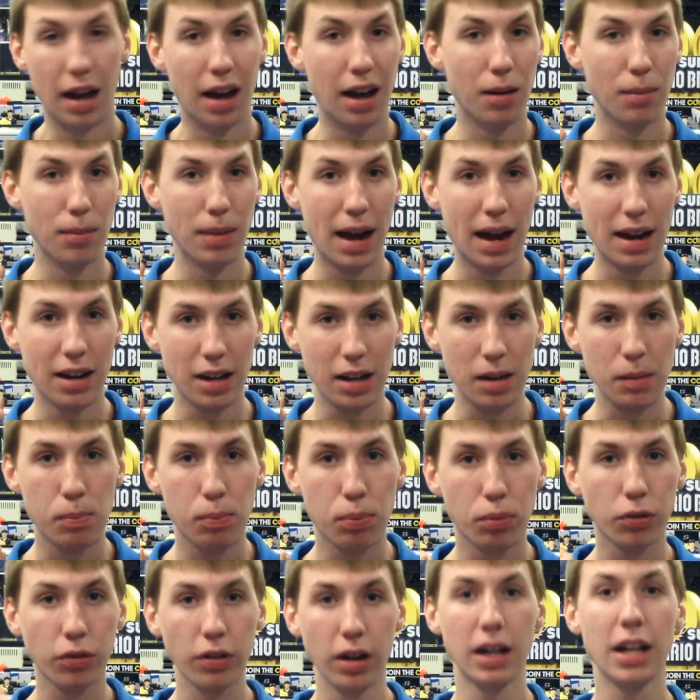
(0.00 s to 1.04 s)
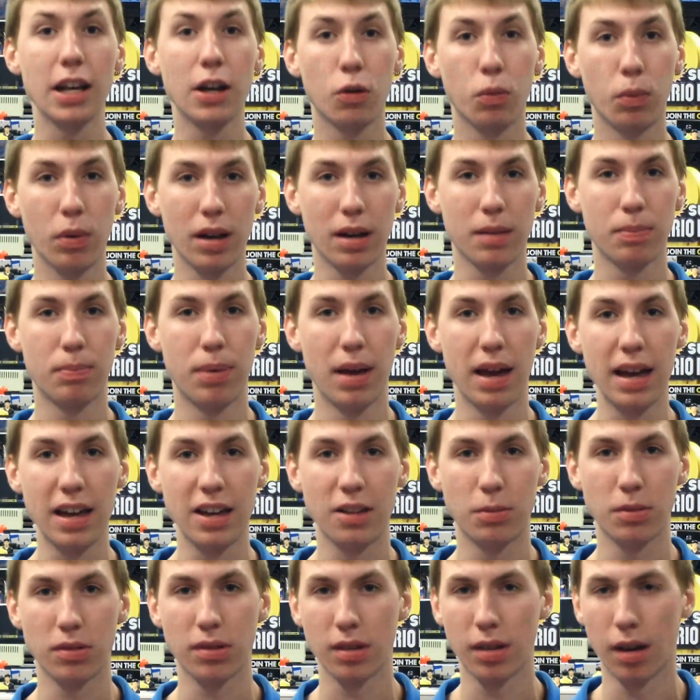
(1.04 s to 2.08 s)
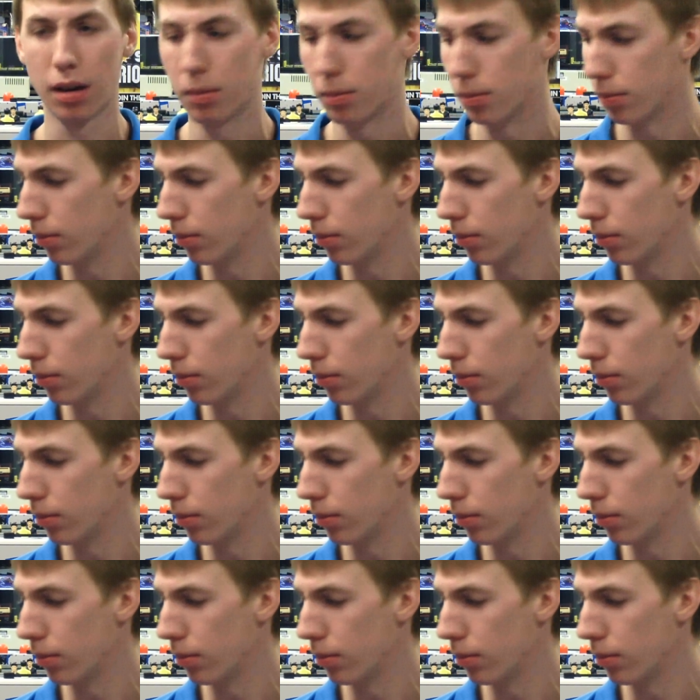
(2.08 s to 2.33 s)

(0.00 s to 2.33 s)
at a pretty quick pace, because